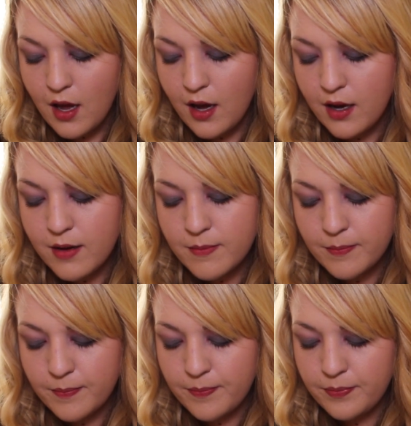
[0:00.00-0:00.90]
I
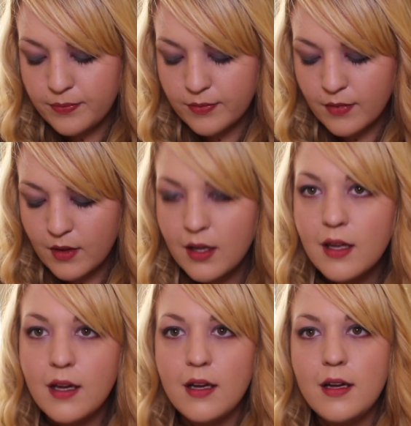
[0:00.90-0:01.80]

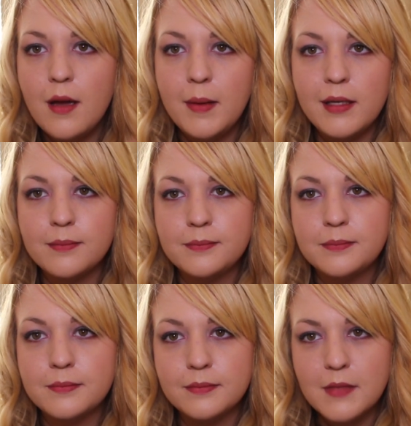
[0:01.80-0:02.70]
mean,
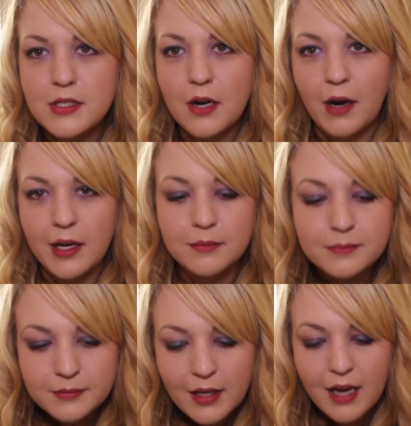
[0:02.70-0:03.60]
it's alright.
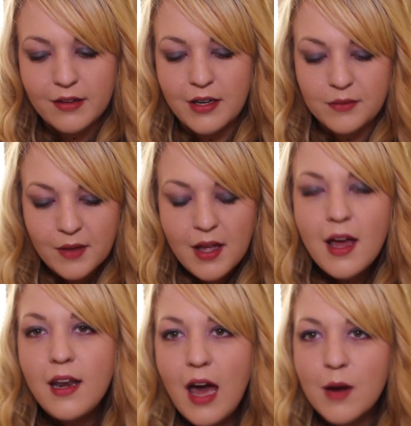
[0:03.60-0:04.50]
I don't know.
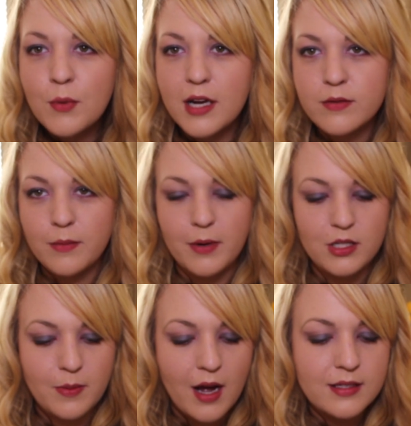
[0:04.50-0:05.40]
Not impressed with
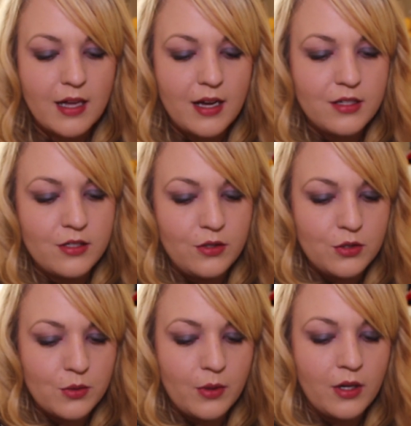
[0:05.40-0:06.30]
Birchbox as
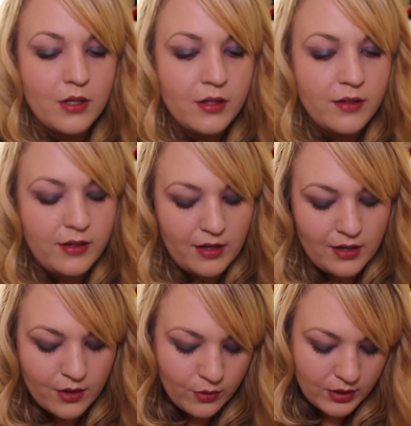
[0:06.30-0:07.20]
usual.
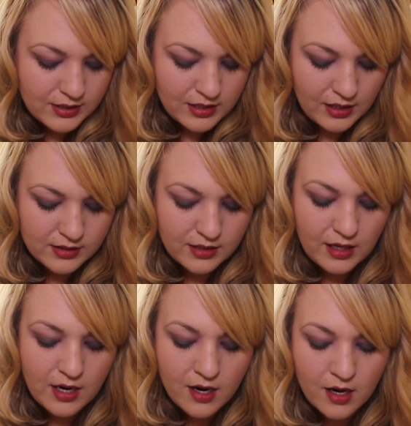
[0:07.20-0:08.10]
The coolest things in
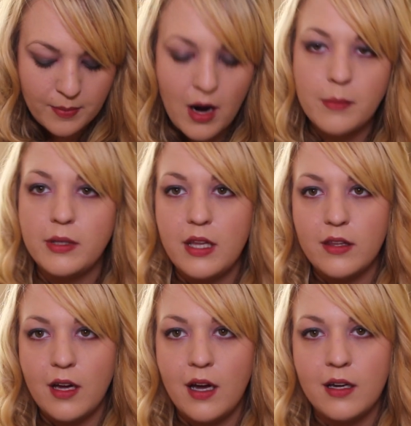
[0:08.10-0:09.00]
here are probably
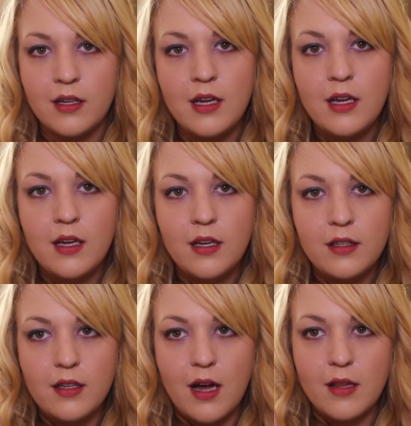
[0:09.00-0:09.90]
the
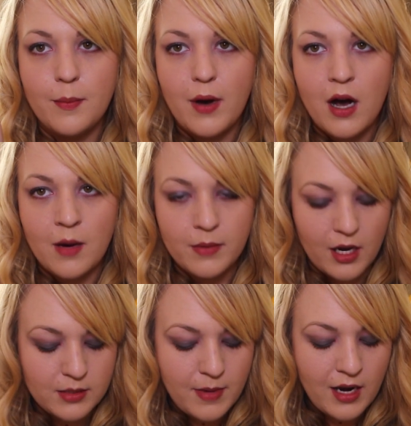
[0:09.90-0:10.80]
Balm
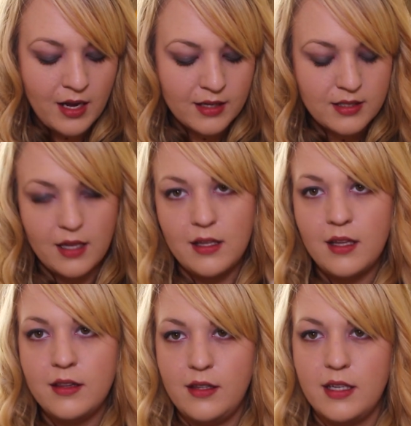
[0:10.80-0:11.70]
Cosmetics, and
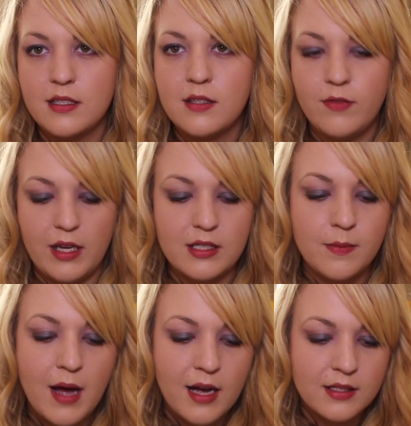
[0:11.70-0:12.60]
then this face
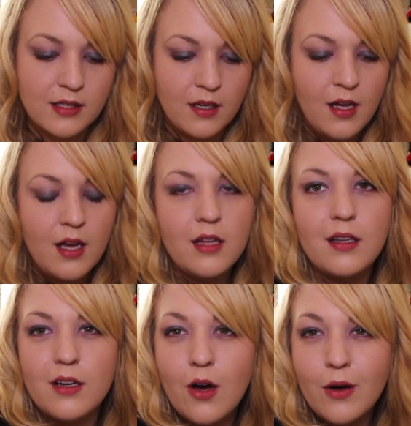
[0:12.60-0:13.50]
mask.
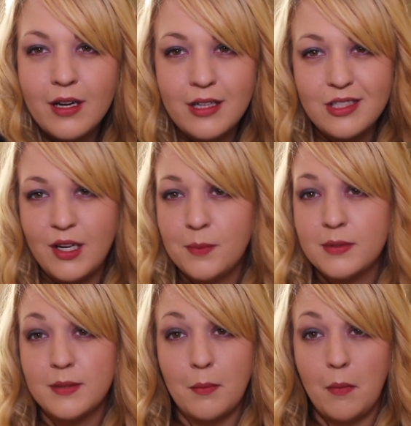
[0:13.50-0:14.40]
The coconut
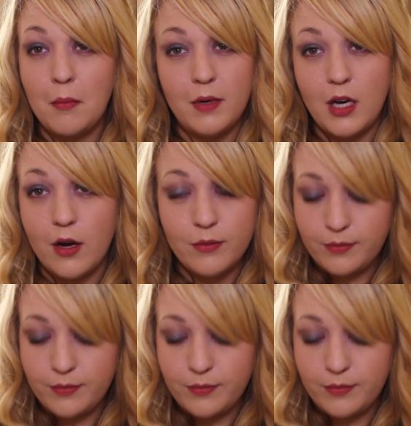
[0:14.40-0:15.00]
chips, no.